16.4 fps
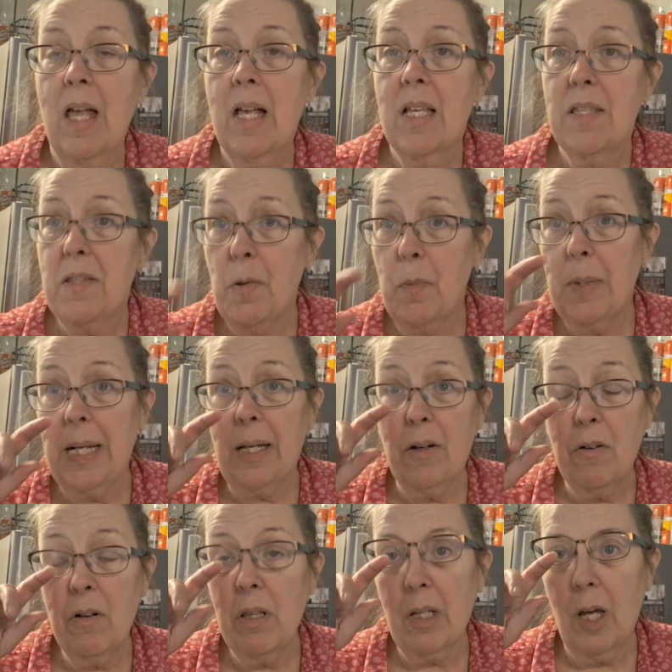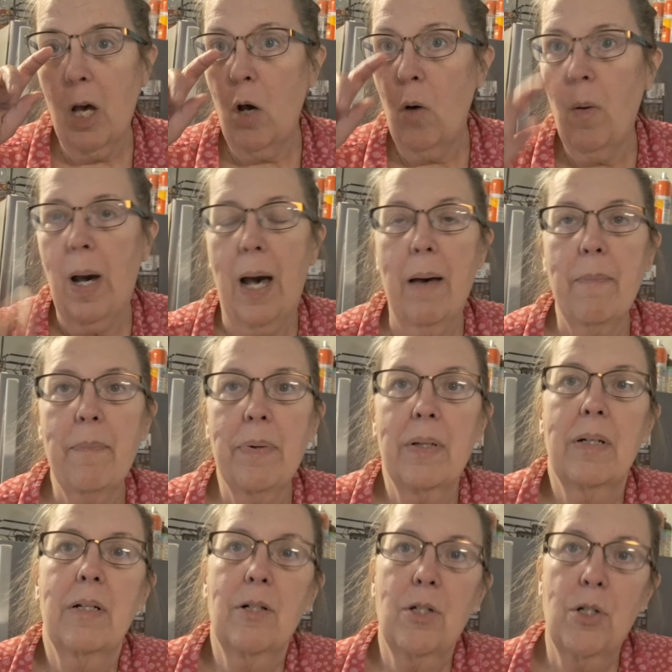So when I go to the co-op,
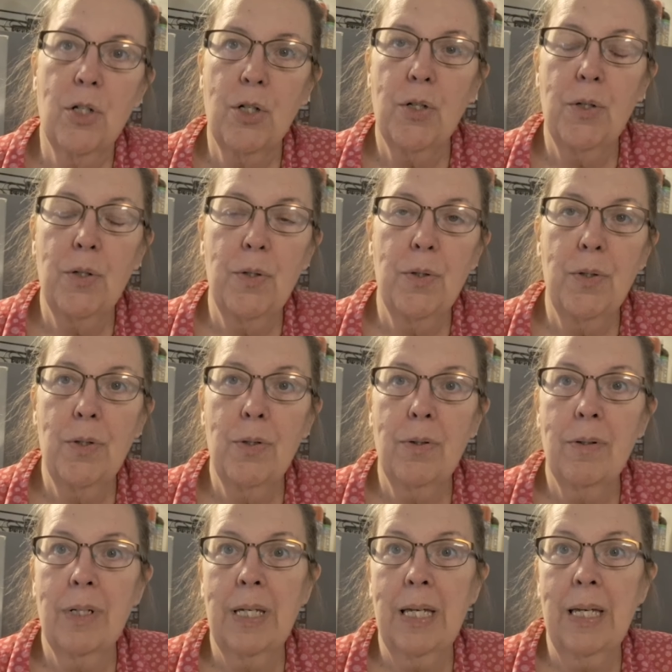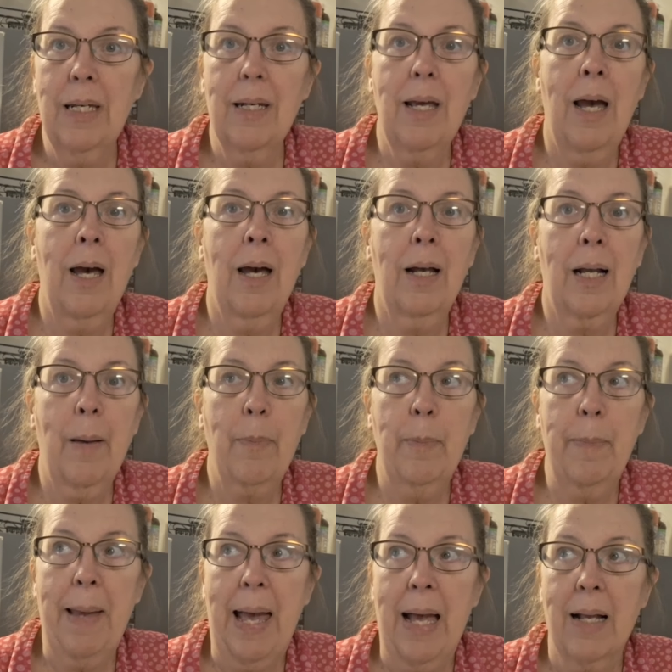to get a couple
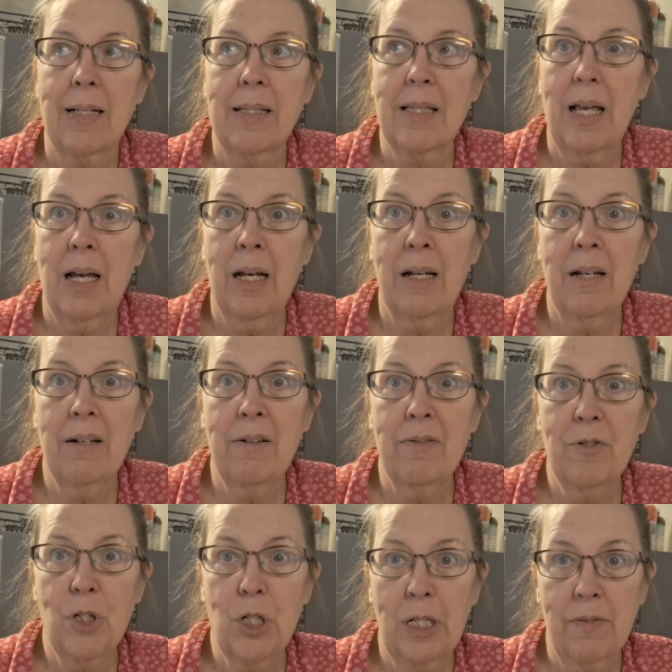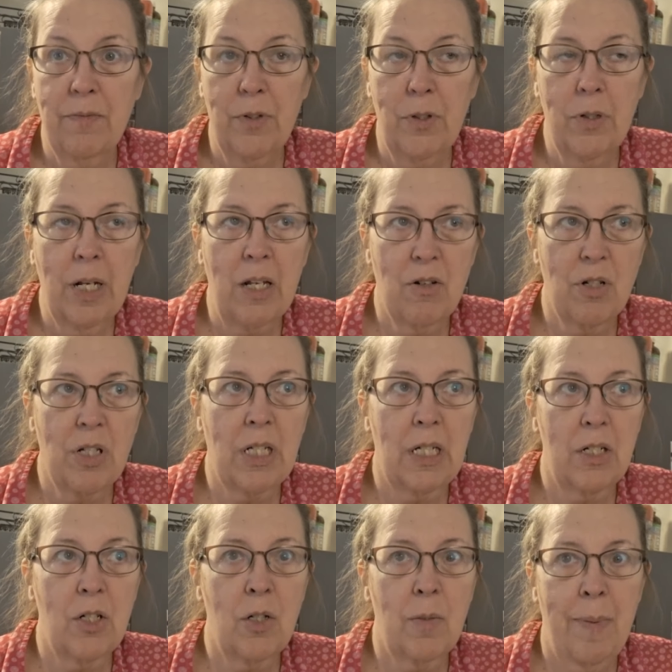bags of chicken food. I usually
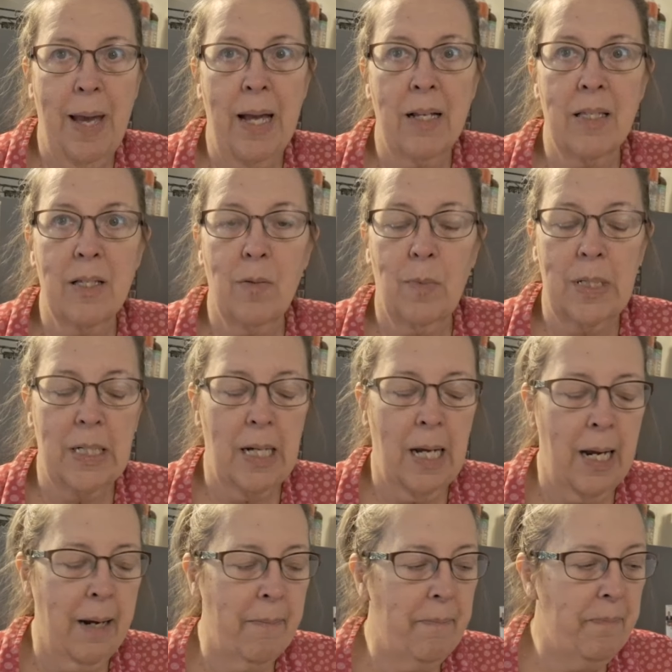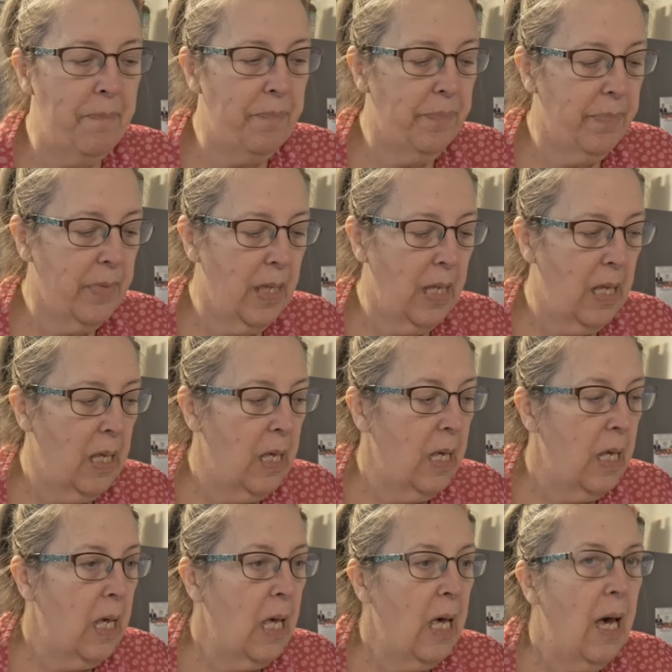get two bags at one time.
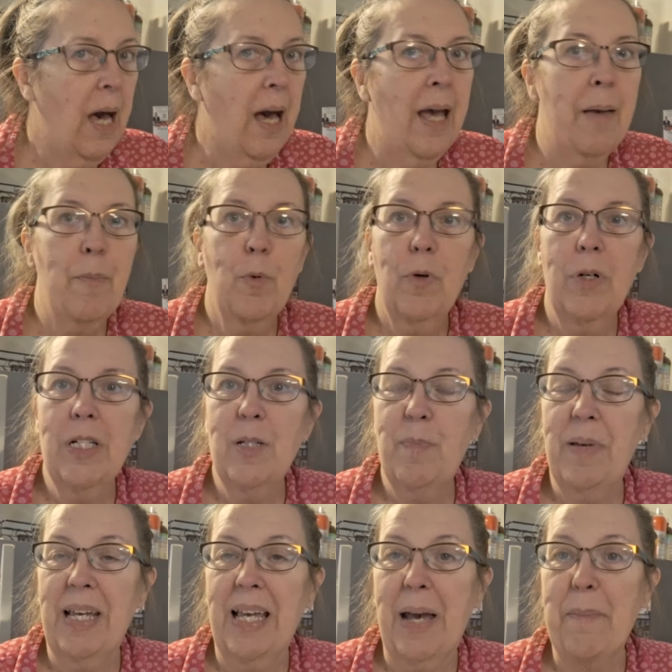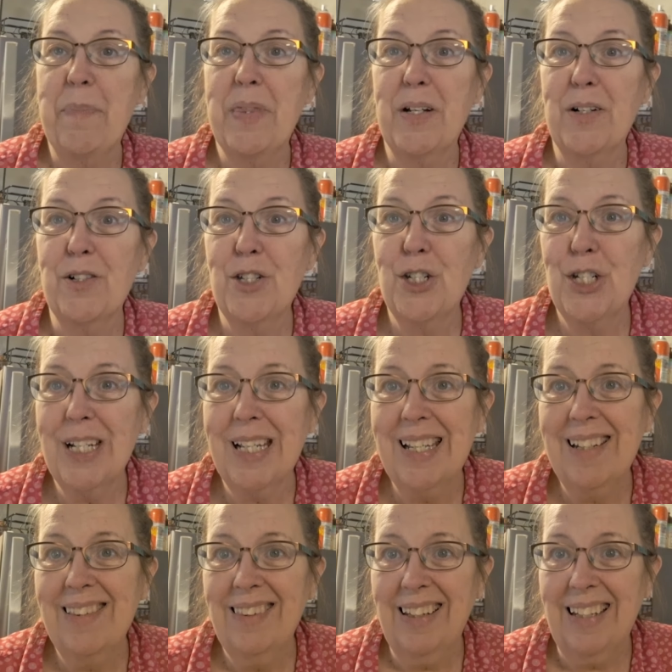I am going to pick up their
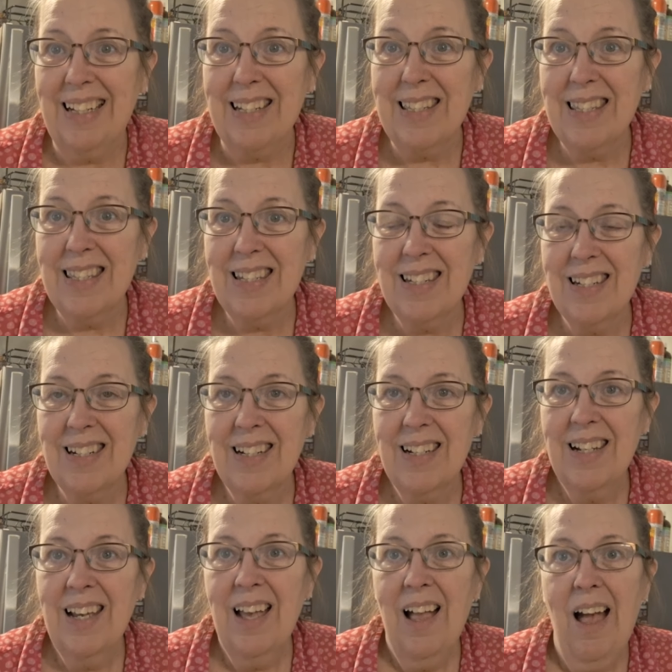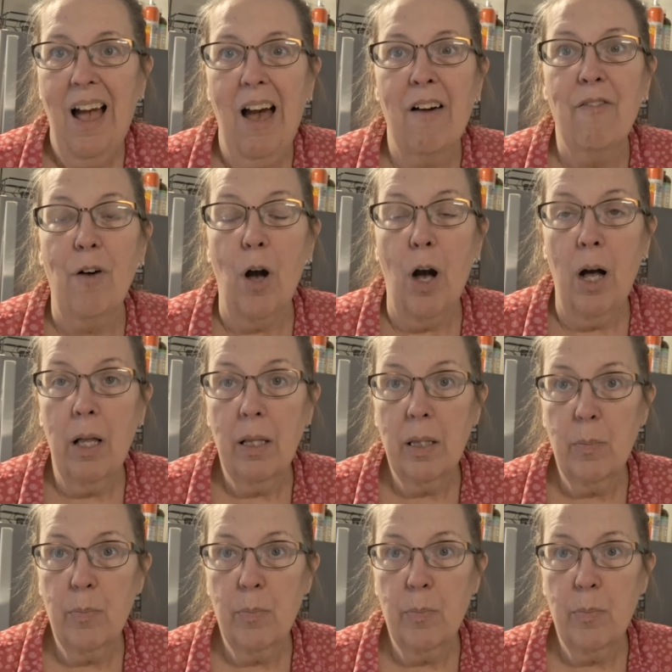chicken list of all the